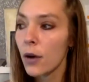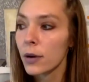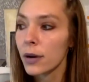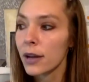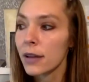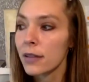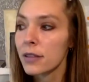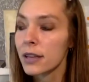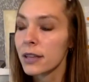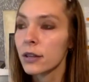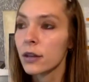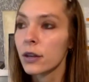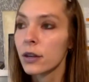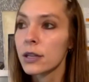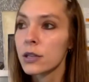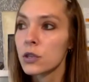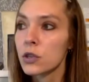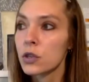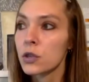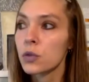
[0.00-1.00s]
And I think there
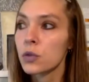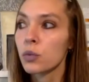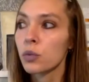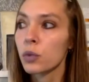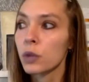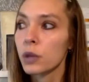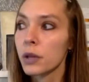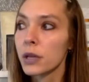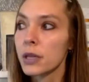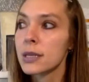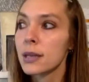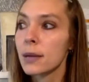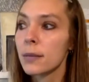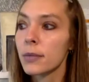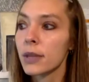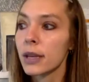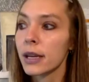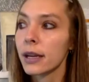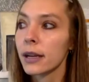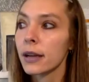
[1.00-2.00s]
is just really
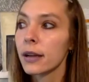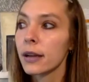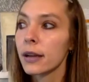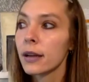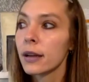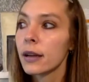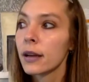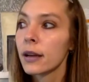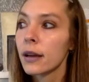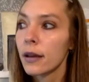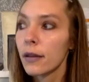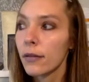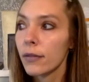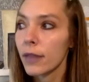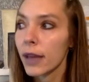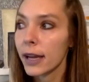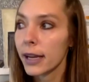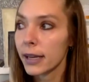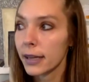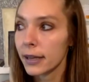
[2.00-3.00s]
something
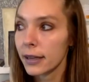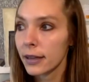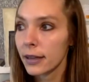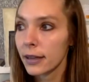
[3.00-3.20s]
like